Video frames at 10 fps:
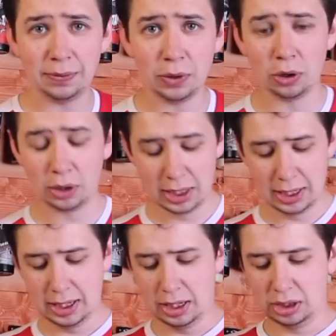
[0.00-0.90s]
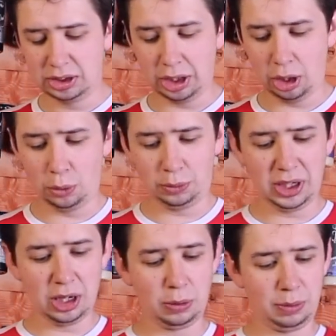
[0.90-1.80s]
A4. So,
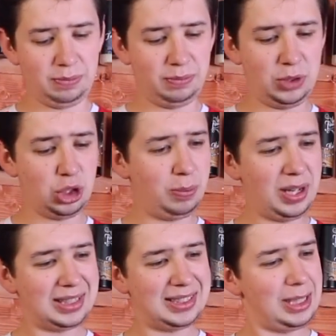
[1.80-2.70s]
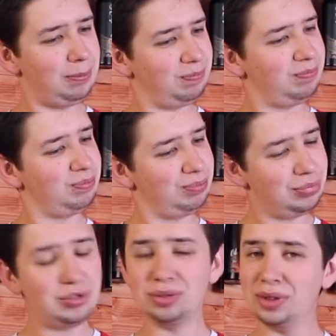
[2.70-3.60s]
you know, durability,
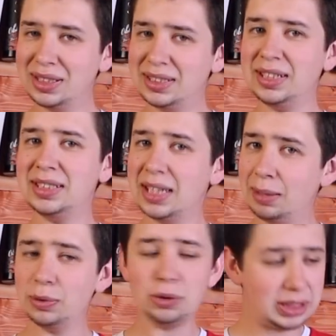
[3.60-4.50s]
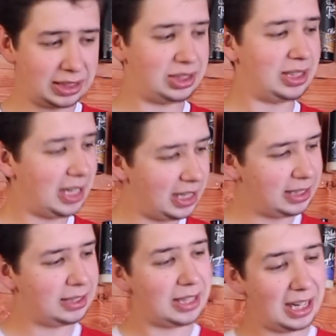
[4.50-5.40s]
pretty damn good actually.
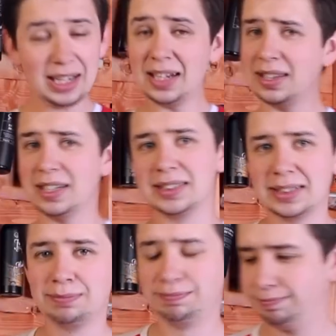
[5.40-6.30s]
I like that.